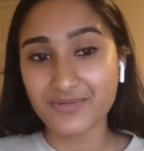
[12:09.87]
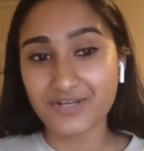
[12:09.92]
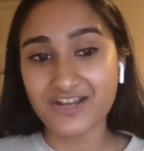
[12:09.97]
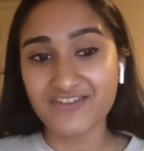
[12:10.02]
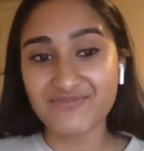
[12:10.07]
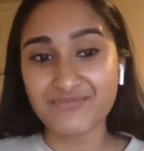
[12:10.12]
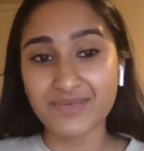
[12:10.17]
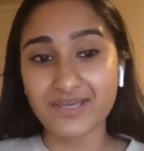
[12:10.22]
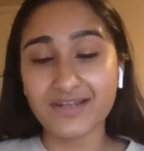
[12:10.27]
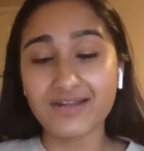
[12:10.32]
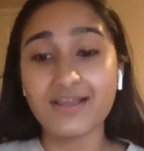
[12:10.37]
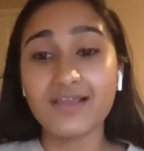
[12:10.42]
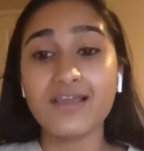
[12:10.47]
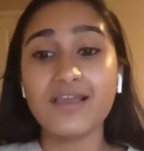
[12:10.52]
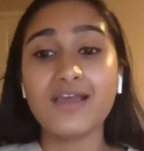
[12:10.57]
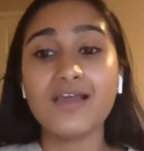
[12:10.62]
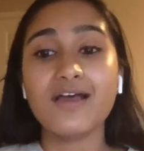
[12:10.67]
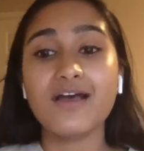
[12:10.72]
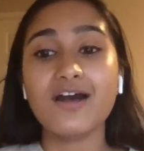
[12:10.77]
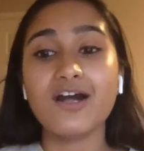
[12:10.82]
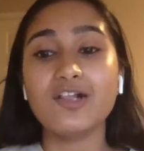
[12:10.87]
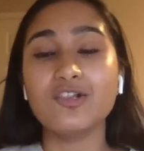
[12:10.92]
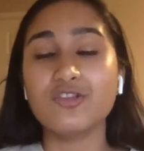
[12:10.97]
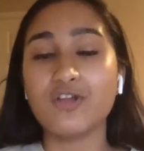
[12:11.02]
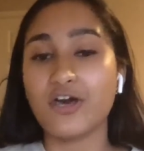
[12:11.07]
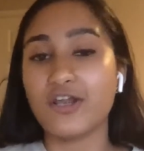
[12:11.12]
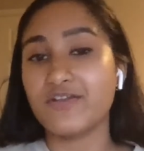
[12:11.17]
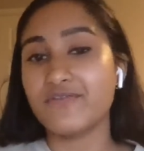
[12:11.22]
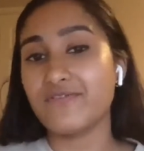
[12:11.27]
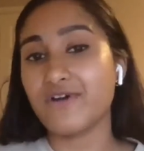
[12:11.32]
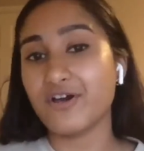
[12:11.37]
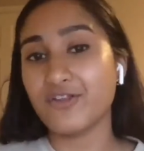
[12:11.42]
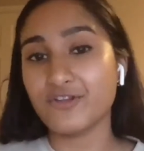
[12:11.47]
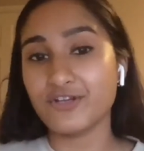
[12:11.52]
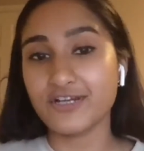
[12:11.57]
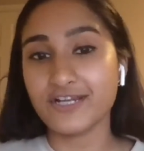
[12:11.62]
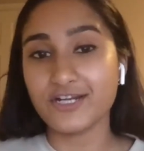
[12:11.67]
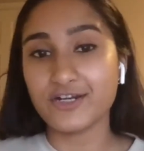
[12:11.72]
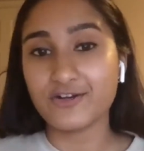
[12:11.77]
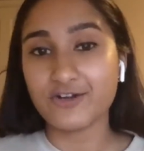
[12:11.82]
but I've met a lot of other
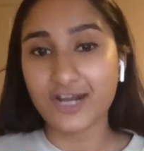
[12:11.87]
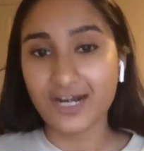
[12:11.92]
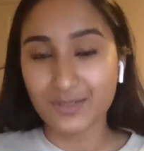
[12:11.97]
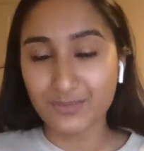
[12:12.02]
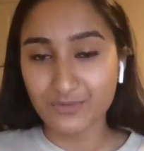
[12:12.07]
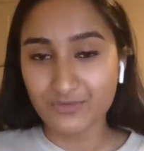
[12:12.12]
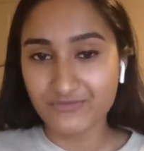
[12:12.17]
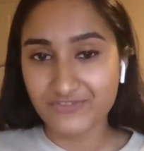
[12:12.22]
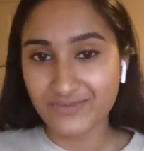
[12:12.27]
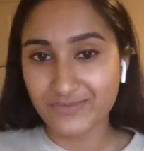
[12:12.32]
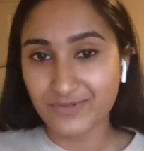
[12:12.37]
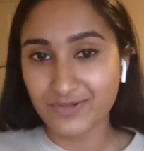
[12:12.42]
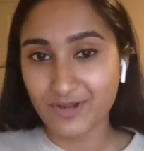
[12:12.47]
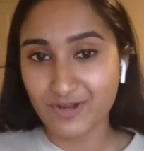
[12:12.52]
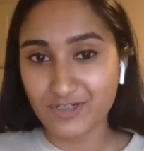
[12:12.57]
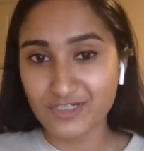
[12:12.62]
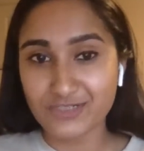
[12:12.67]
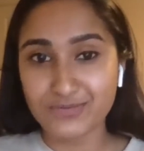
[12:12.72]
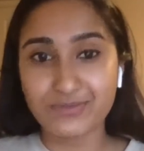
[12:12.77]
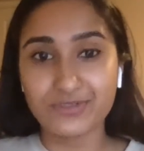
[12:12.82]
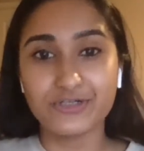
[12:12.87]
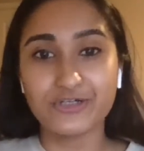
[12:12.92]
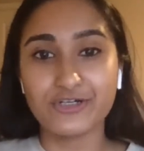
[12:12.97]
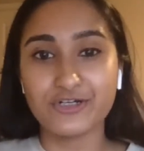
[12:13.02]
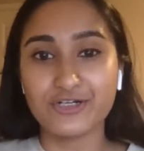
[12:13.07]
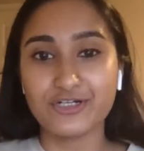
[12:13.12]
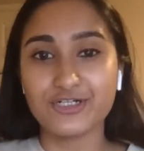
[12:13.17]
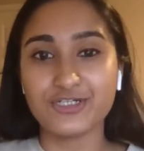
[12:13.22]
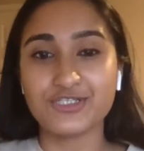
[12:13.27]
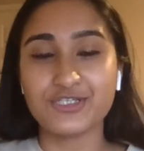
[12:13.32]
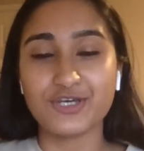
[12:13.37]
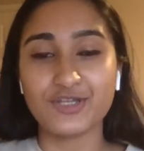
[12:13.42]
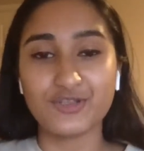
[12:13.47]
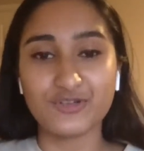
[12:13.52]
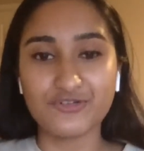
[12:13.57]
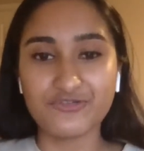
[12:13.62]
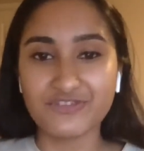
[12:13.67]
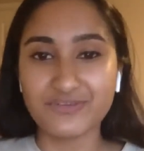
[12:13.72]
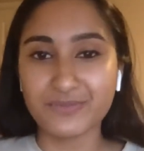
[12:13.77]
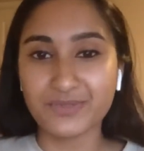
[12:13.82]
incredible female entrepreneurs, other
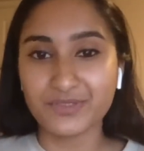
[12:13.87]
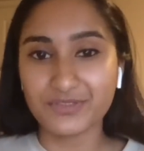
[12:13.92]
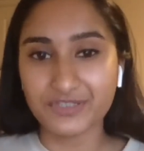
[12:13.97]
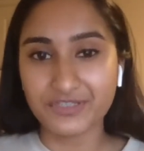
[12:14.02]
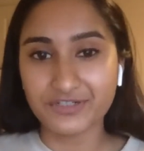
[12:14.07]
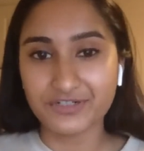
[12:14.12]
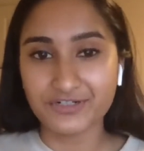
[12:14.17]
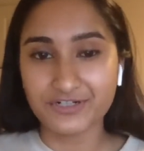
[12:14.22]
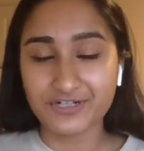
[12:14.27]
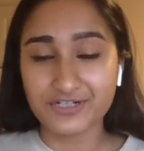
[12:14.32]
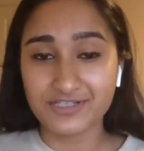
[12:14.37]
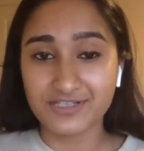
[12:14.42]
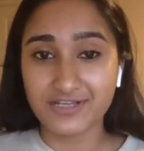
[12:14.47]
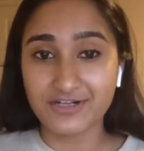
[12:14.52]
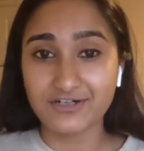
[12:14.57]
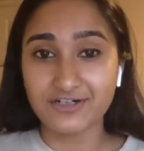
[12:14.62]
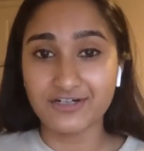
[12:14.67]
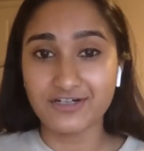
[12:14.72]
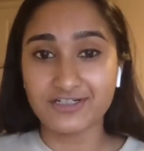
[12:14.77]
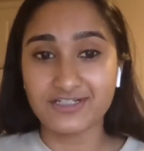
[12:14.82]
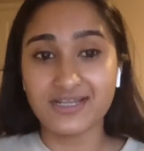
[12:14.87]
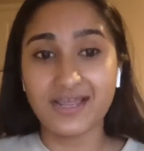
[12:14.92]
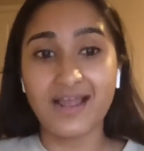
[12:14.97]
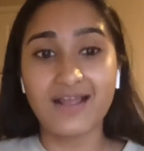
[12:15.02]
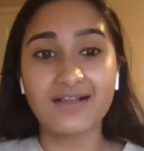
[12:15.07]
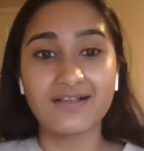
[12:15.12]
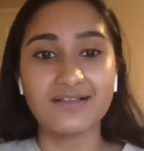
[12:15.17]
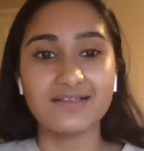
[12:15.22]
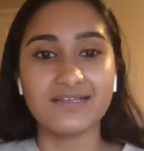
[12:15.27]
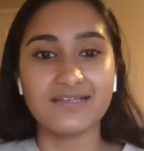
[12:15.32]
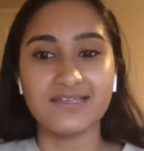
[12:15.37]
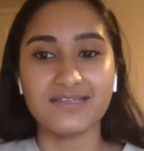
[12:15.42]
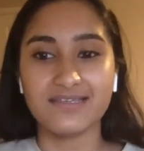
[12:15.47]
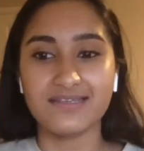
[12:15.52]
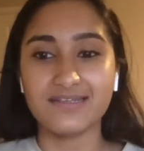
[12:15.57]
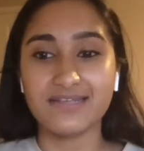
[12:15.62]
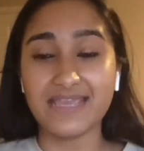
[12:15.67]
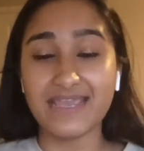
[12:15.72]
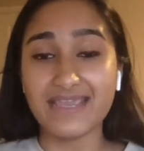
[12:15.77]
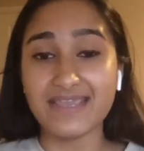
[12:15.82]
female leaders that are tackling
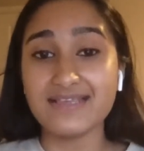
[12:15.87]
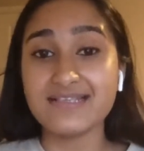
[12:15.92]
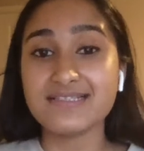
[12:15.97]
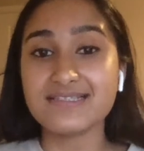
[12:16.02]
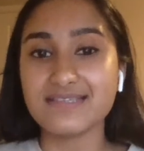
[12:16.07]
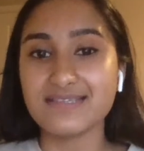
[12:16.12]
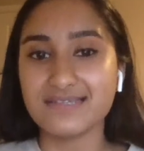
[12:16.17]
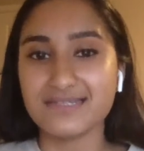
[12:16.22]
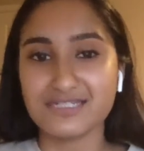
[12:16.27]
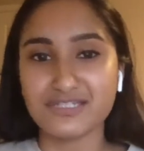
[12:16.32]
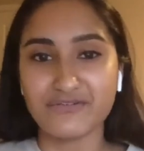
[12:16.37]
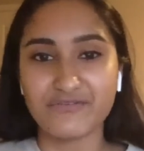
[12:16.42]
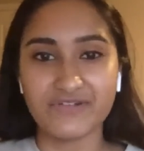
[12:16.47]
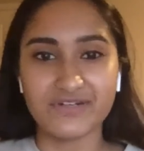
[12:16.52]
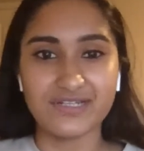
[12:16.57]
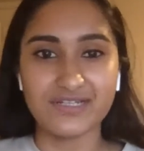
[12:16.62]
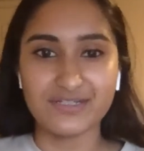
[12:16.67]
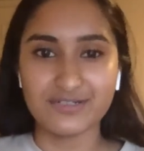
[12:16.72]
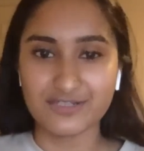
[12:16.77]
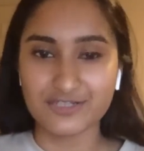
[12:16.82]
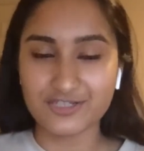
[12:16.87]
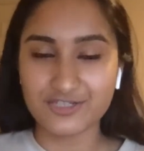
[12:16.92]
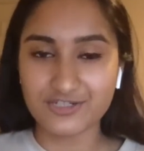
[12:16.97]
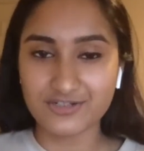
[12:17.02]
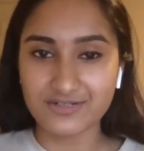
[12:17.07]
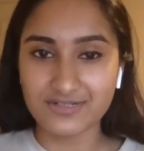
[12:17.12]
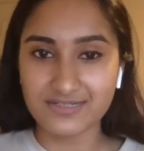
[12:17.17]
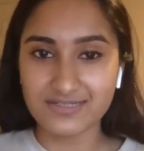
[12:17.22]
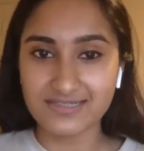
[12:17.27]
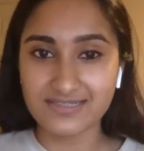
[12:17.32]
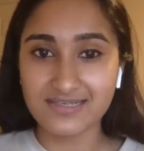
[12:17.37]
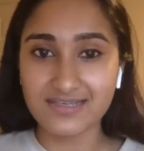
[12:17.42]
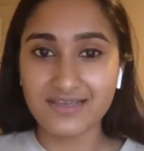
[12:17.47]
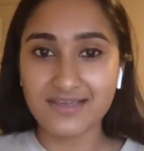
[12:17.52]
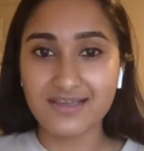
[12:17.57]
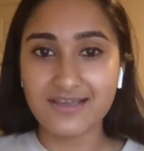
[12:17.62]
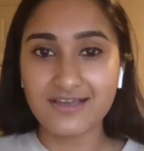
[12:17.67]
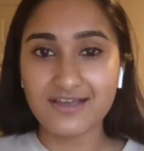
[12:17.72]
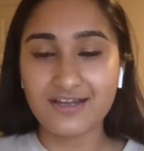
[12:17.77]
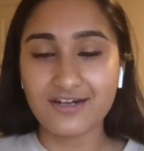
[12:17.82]
and acing in different industries
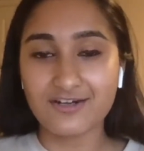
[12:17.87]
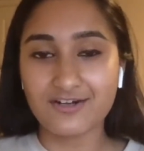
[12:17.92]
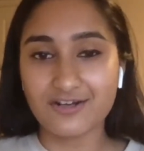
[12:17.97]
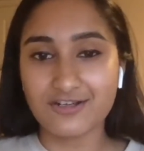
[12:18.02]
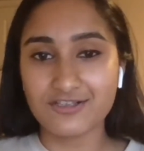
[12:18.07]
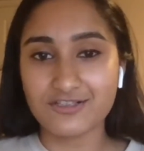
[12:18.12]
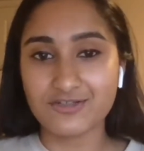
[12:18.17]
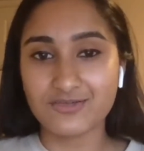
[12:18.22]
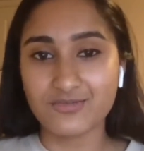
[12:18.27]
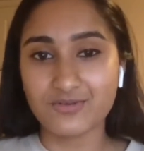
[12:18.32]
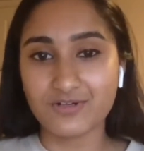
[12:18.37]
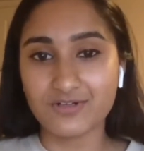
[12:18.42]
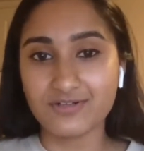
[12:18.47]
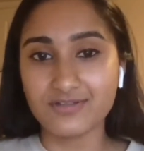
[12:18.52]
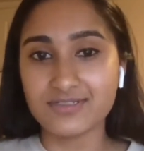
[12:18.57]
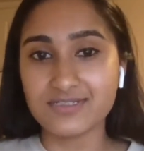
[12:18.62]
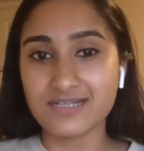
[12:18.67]
across the world.